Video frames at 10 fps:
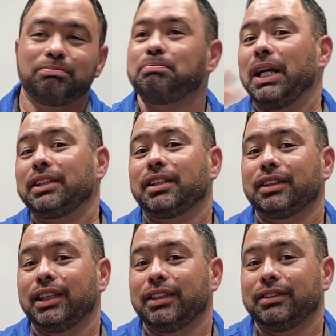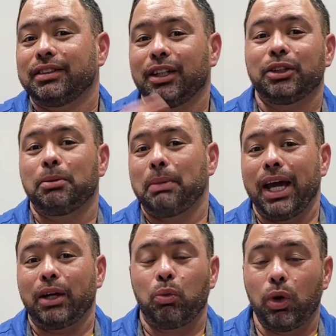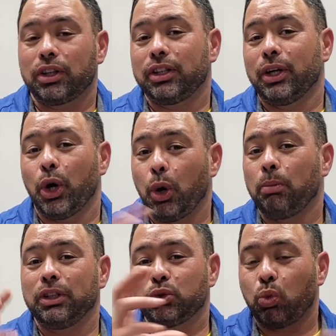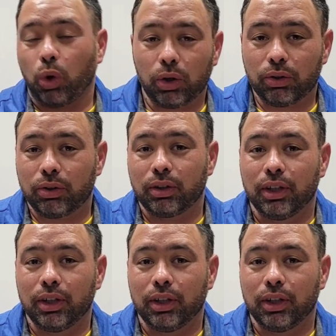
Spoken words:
basically telling the bank what the home is worth,